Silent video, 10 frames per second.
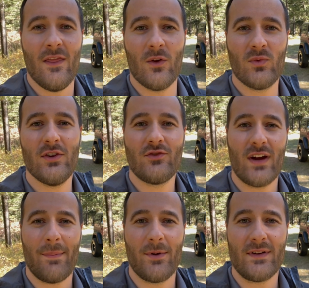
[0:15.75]
the Ridge
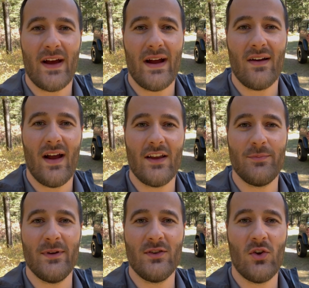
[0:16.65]
Grappler tire has
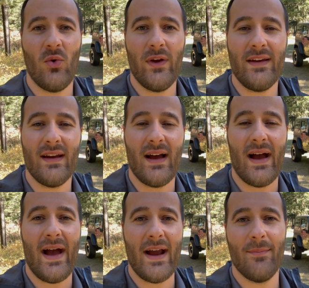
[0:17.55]
been coined a
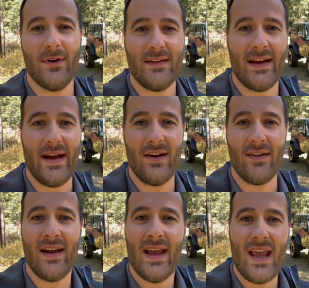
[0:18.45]
hybrid
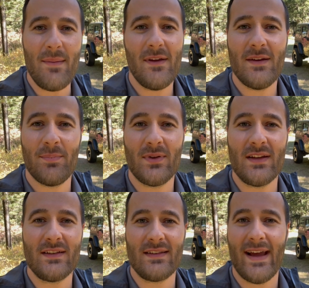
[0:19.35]
tire, aiming to
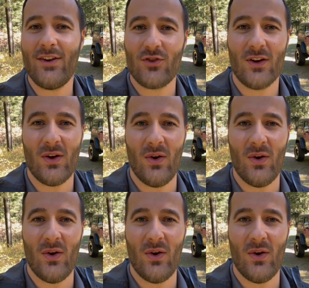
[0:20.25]
please light truck